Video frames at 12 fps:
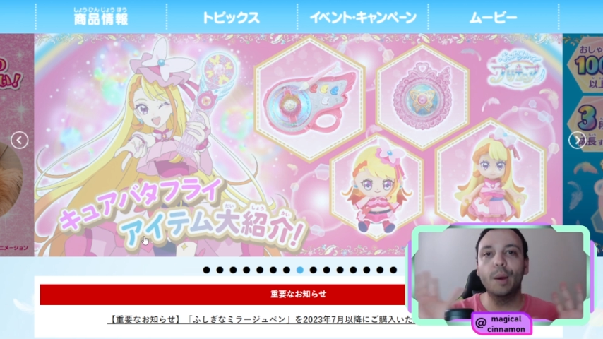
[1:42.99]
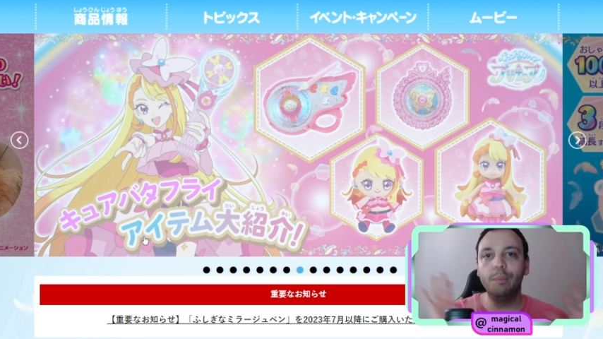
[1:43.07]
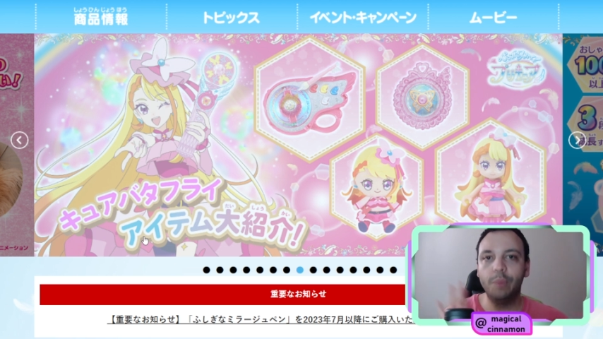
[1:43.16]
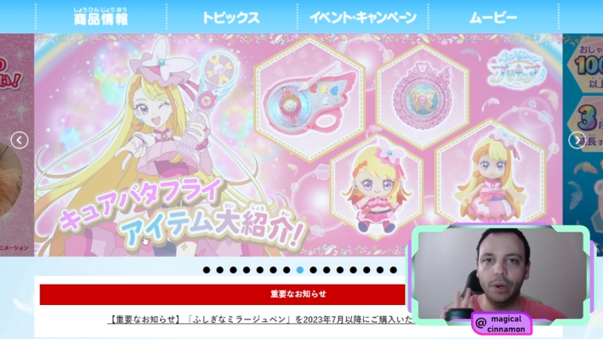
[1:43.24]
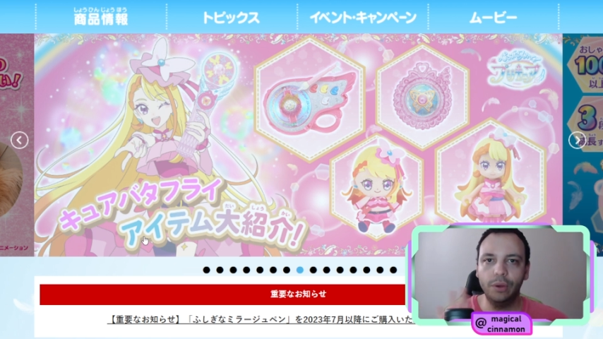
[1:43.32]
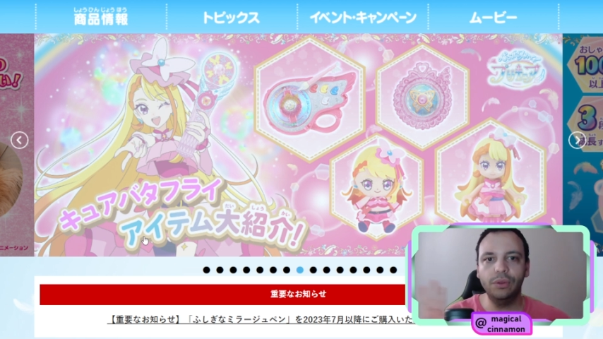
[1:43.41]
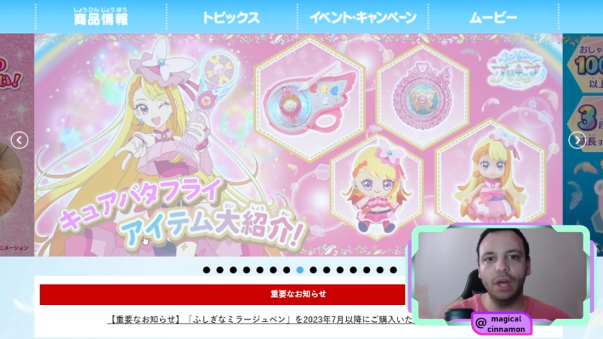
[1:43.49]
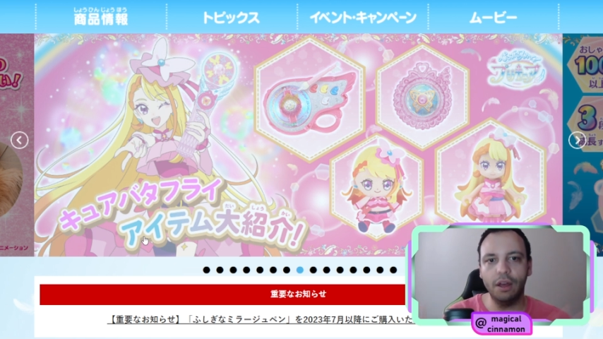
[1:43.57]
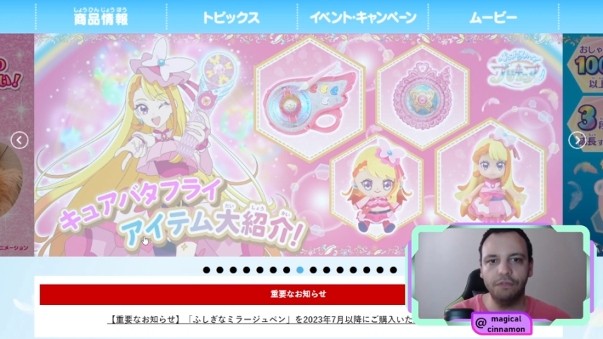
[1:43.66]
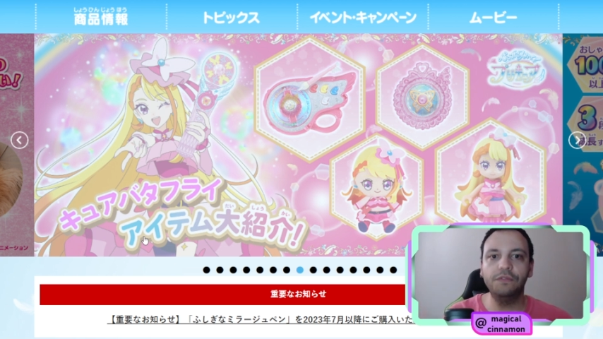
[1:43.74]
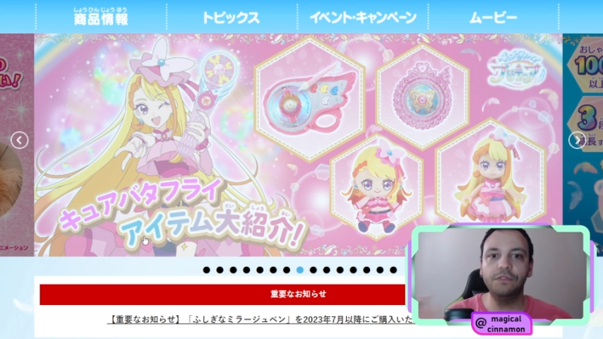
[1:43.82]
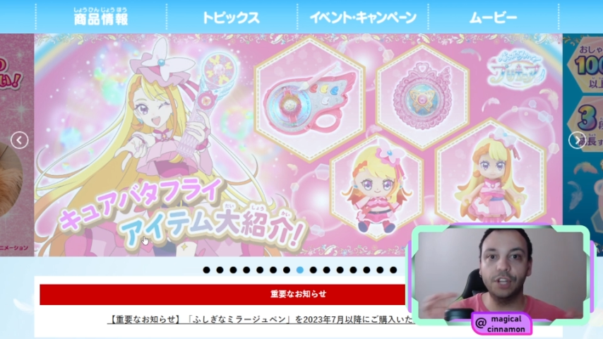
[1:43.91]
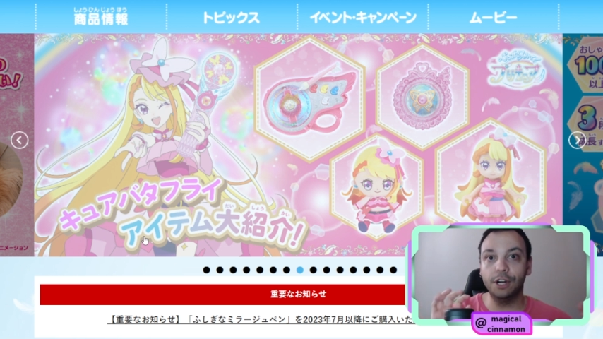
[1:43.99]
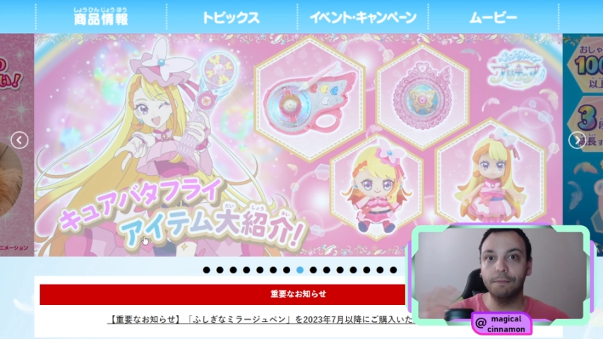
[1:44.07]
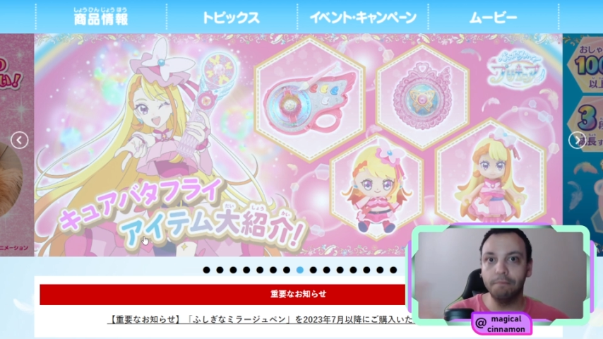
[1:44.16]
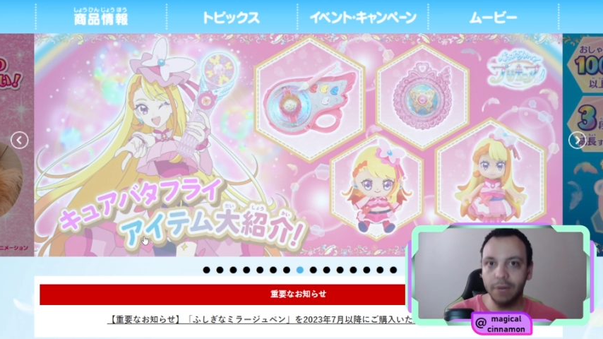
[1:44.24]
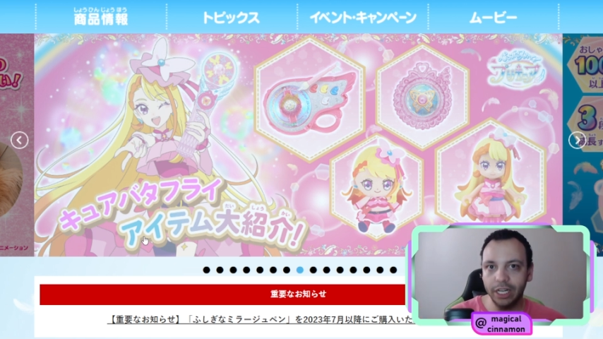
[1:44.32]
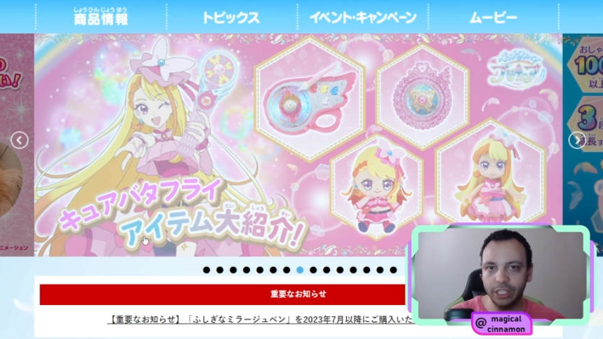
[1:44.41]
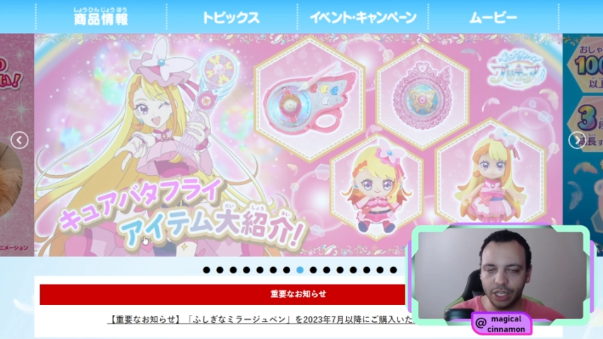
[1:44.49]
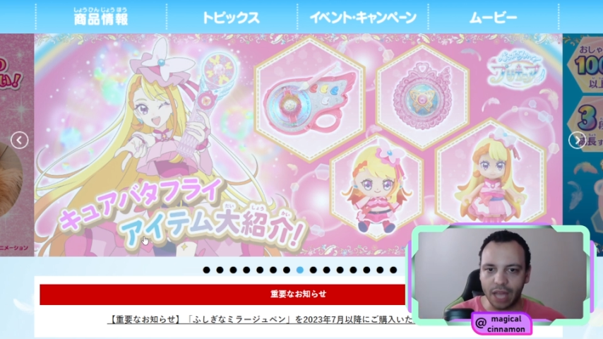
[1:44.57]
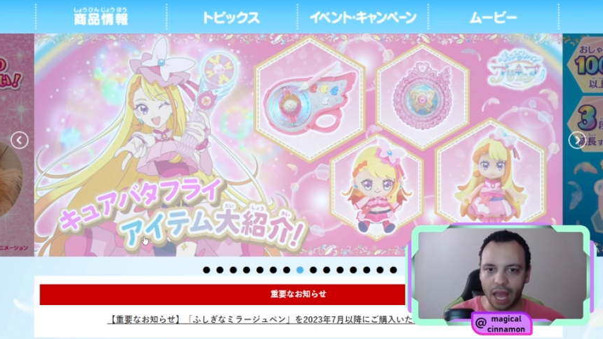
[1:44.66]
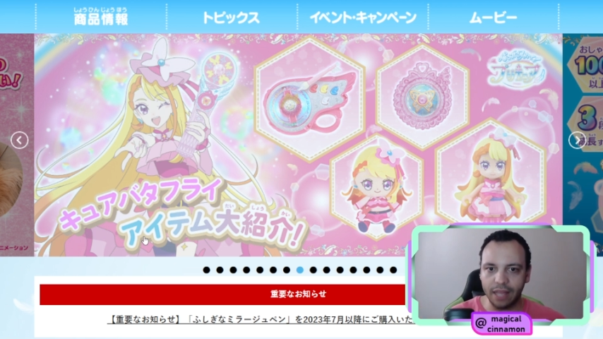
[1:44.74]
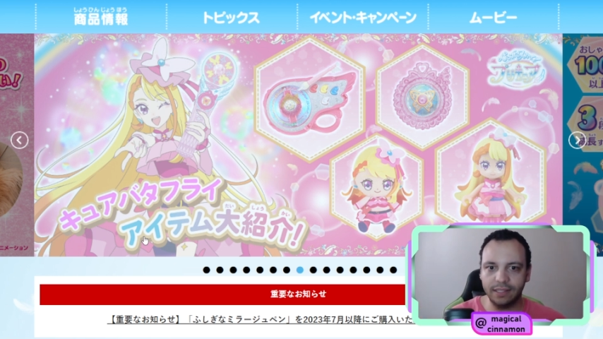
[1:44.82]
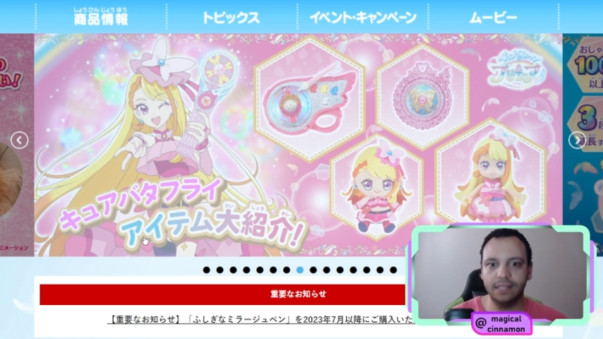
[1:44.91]
both of their
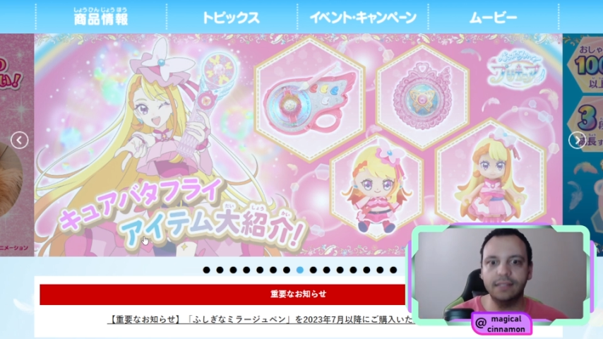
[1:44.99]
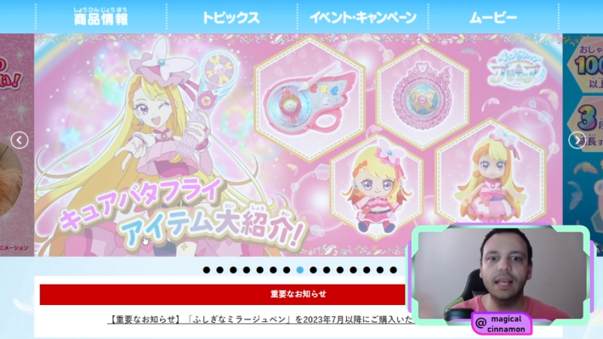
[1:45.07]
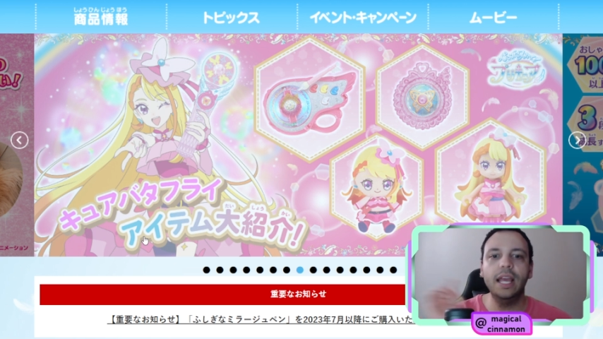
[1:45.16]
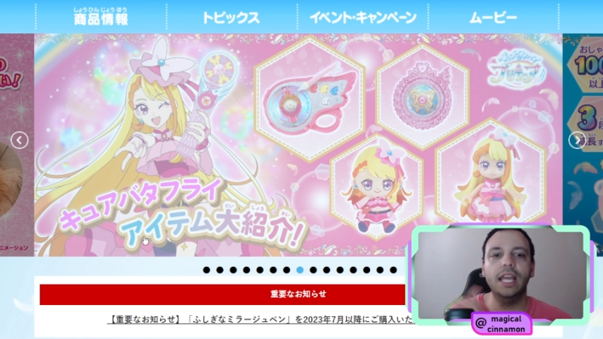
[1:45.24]
merchandises,